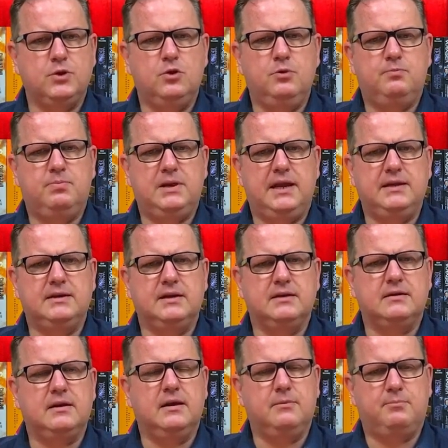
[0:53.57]
who planned
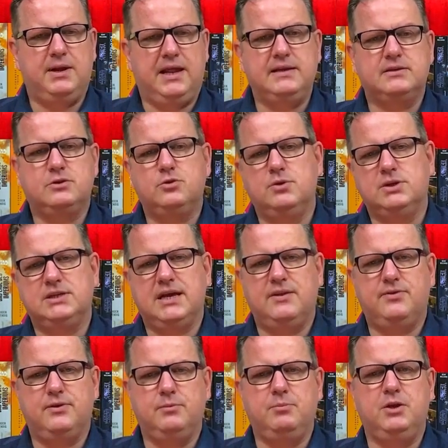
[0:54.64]
to
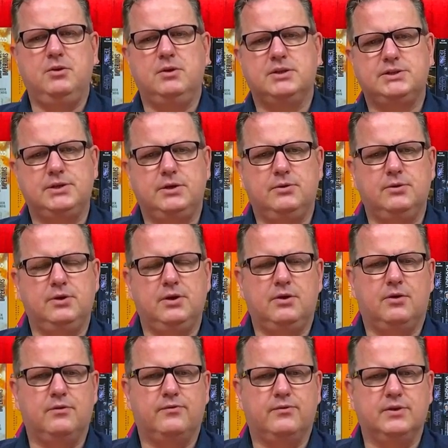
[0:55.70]
attend the Munich Security
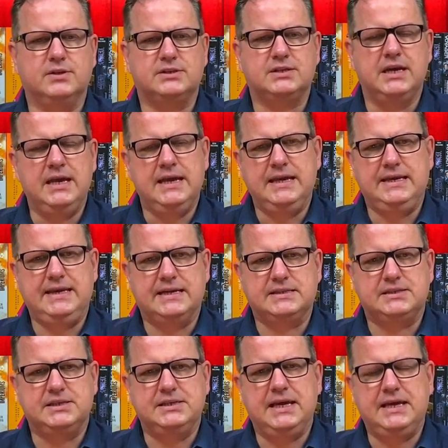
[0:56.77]
Conference
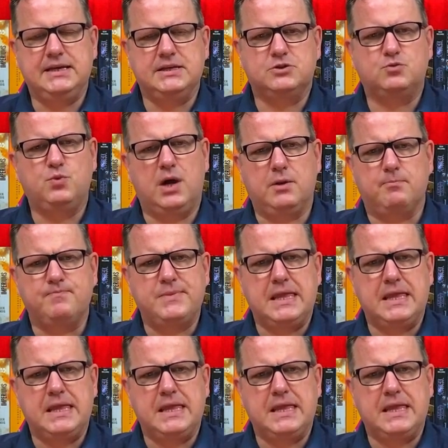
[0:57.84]
yesterday as well.